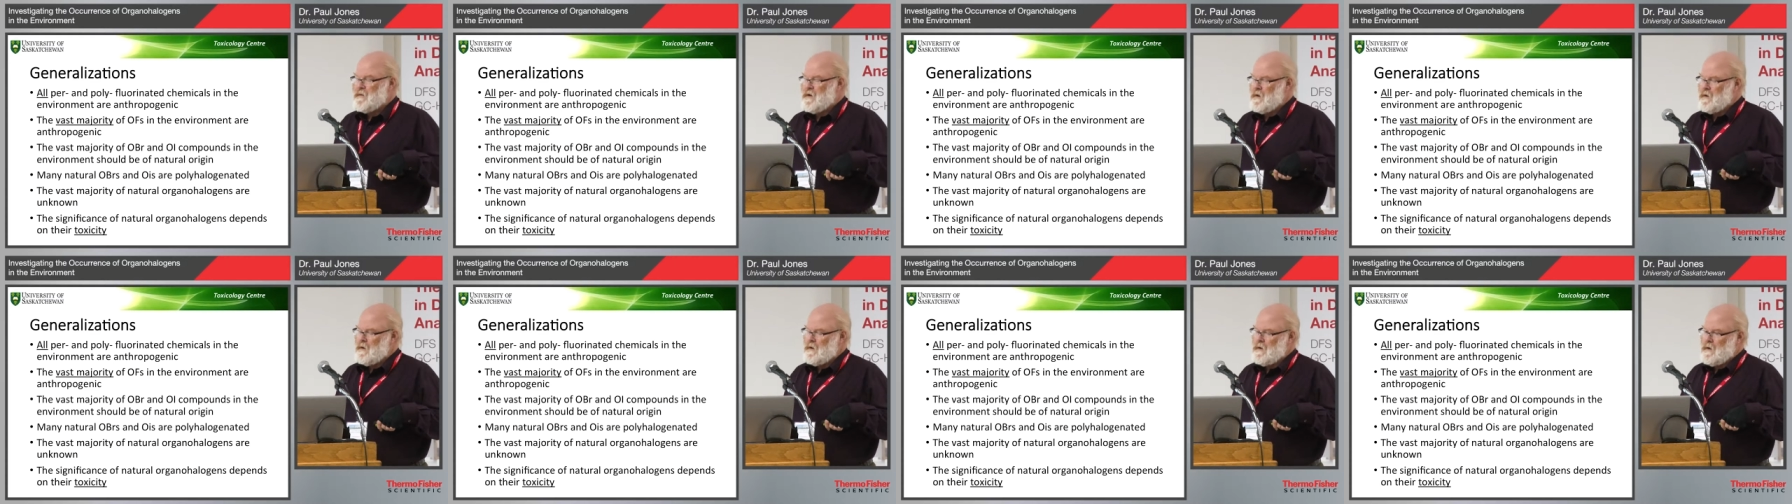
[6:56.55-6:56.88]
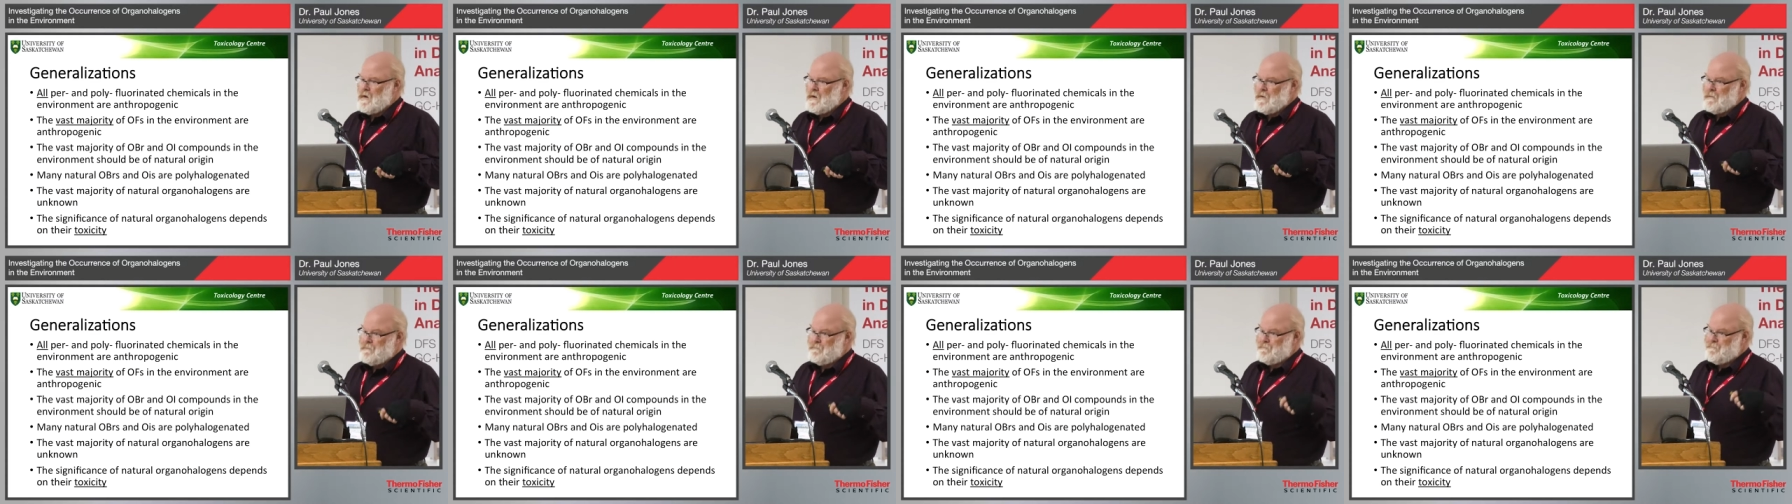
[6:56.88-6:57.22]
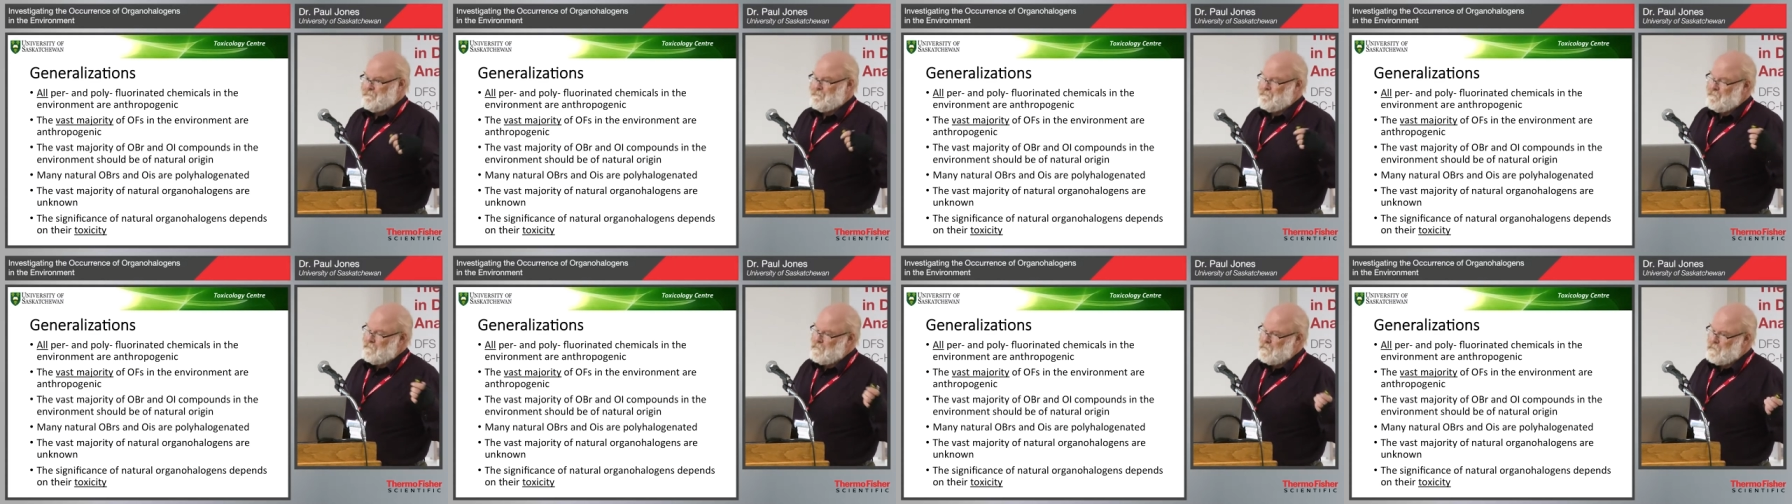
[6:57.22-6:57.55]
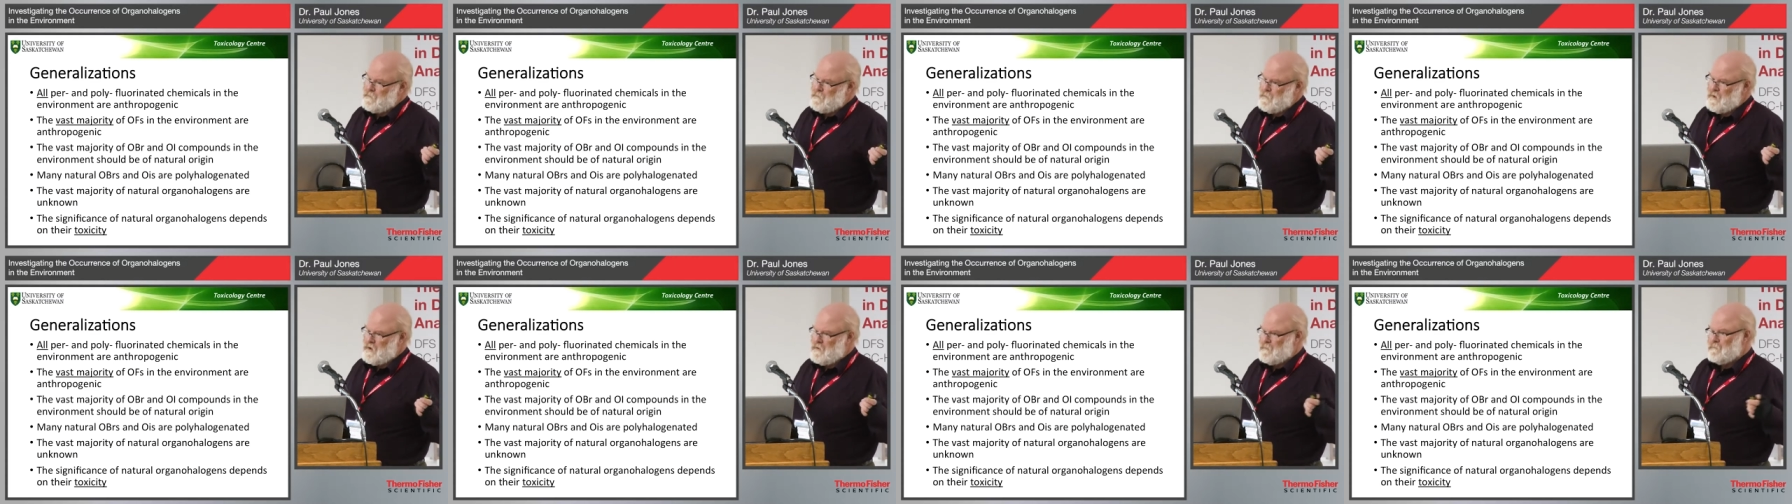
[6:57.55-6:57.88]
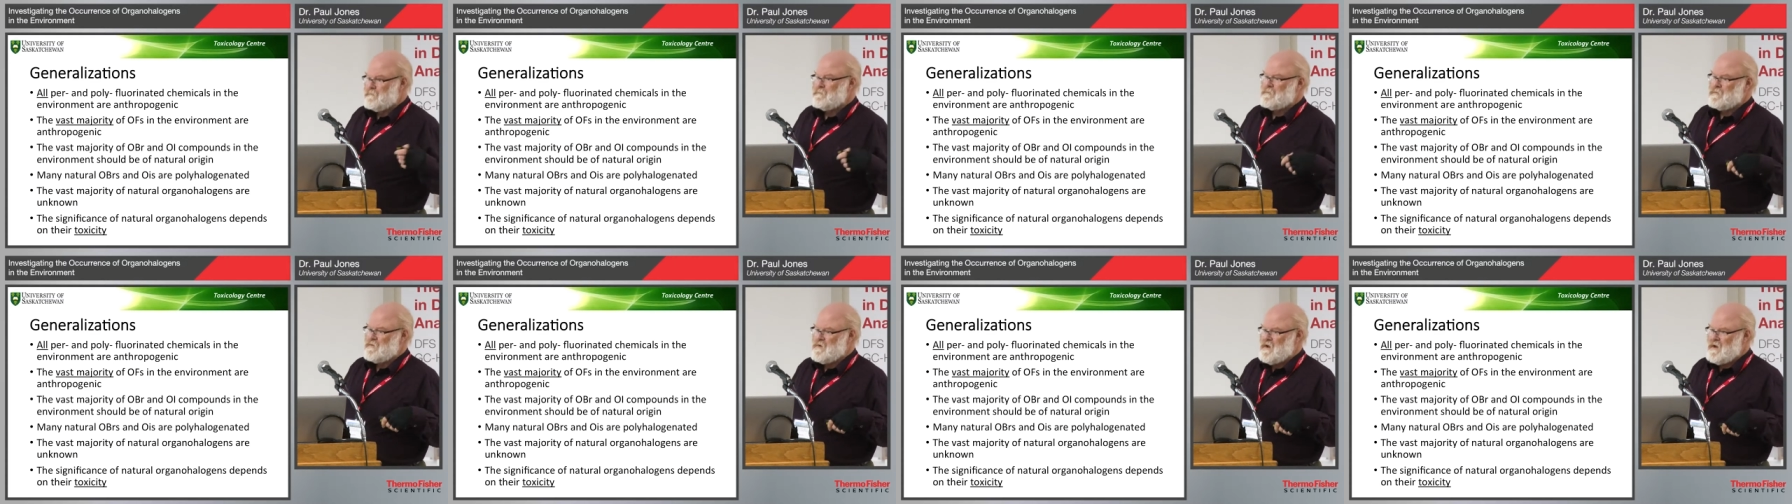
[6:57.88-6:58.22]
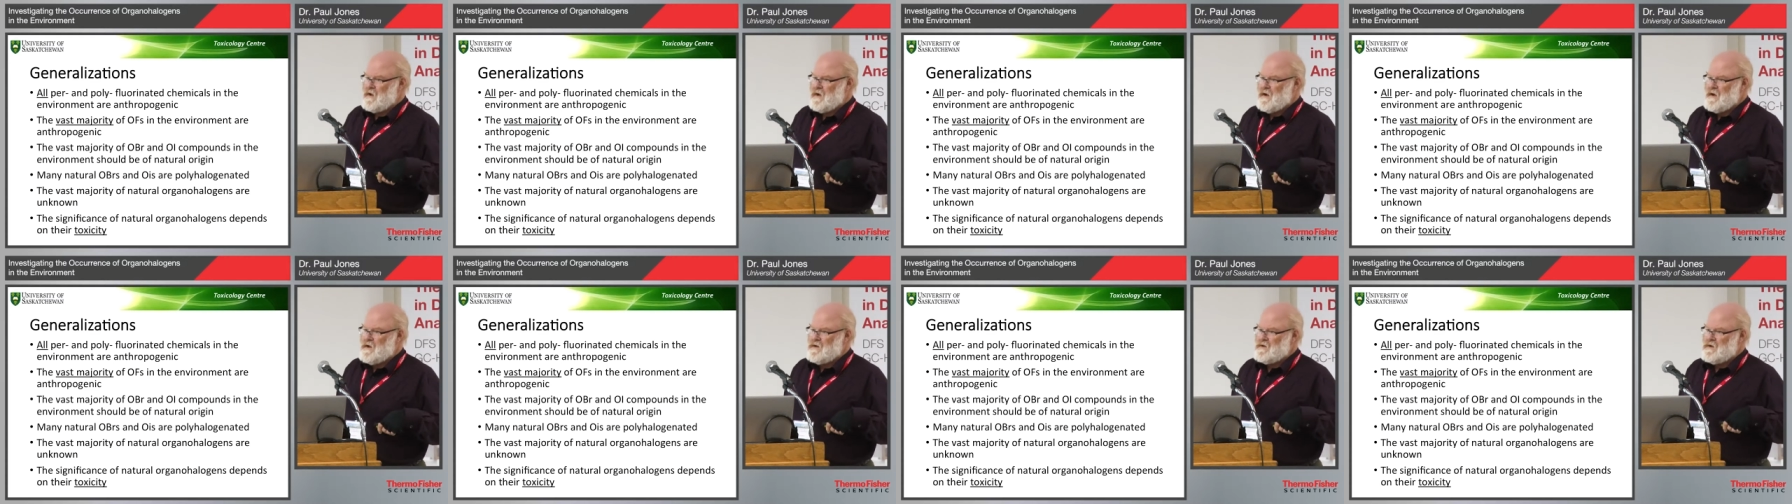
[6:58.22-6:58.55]
Um,
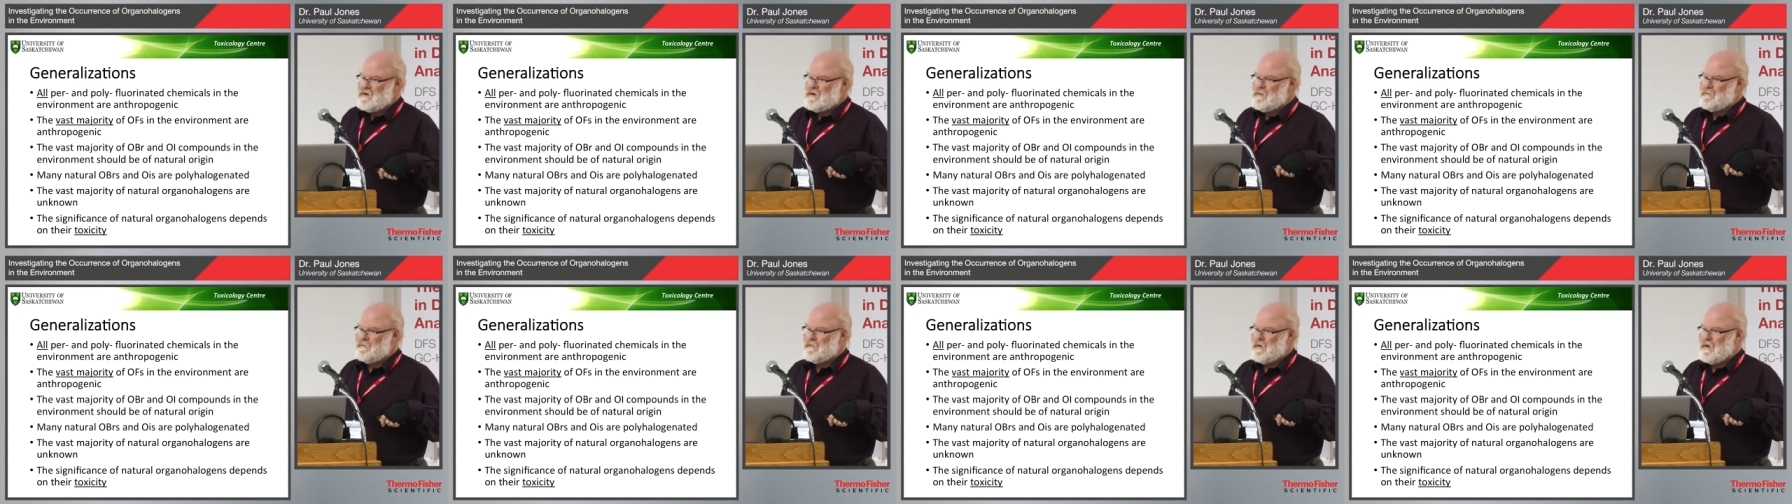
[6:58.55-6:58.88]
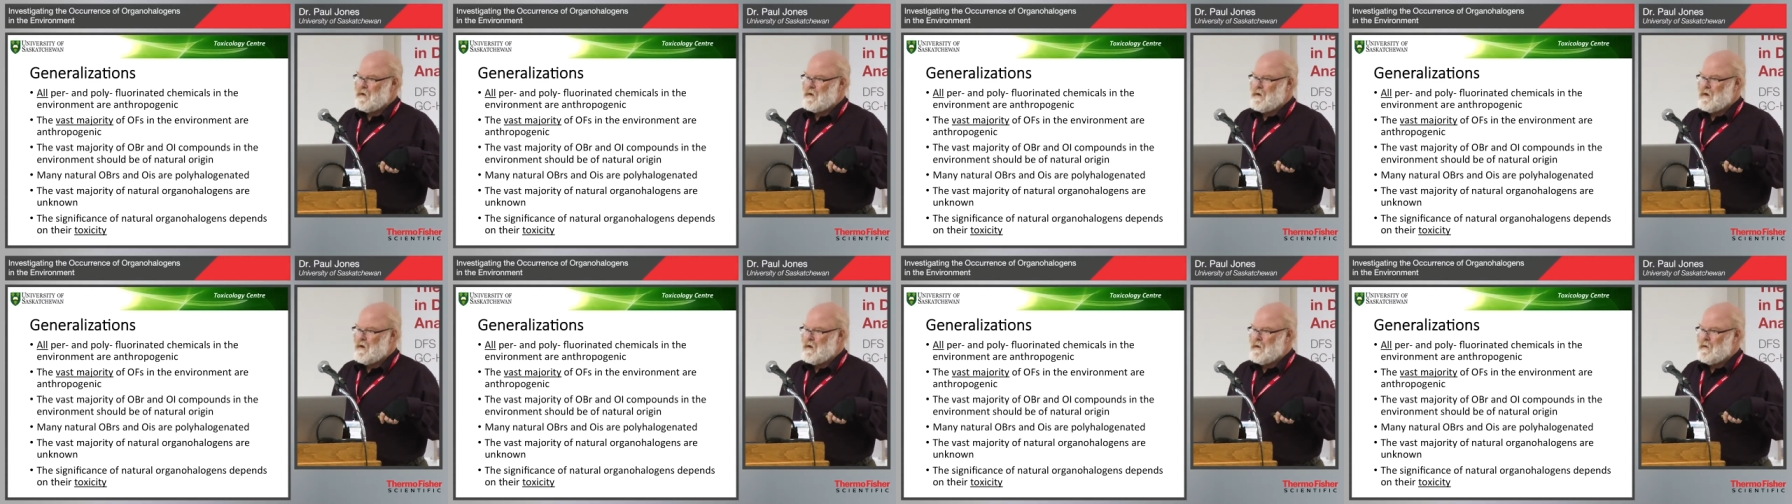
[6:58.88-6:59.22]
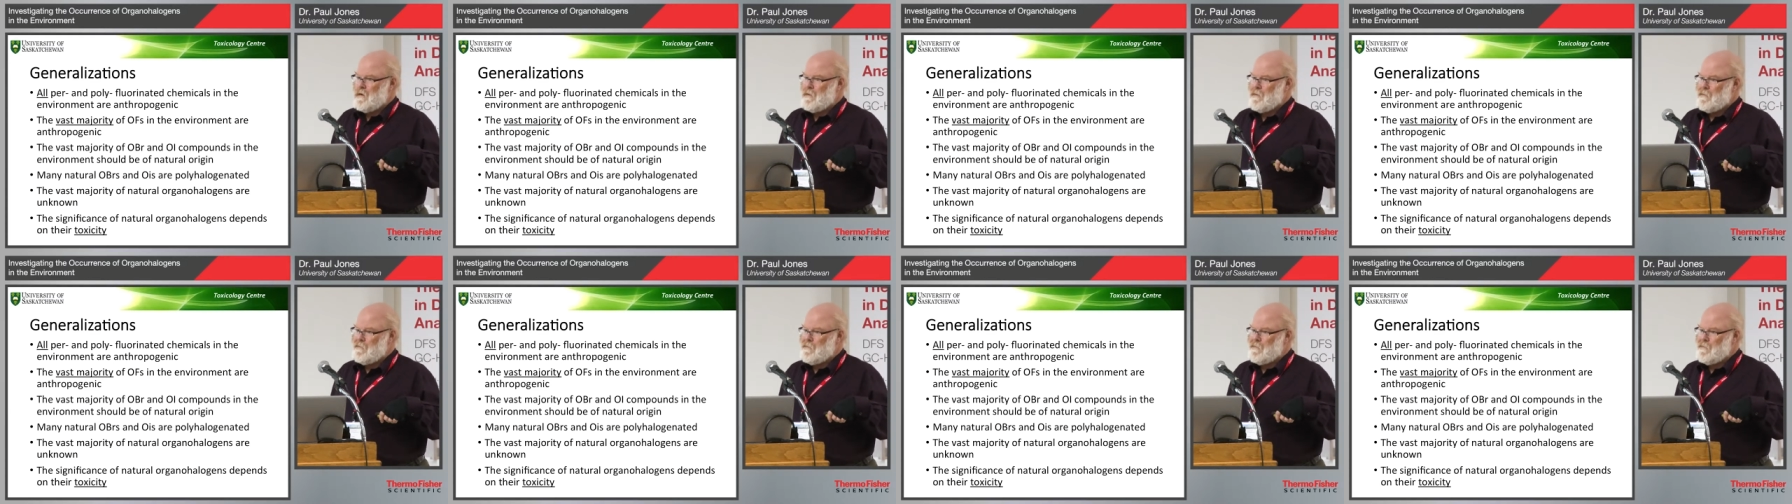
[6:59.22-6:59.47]
1080 uh,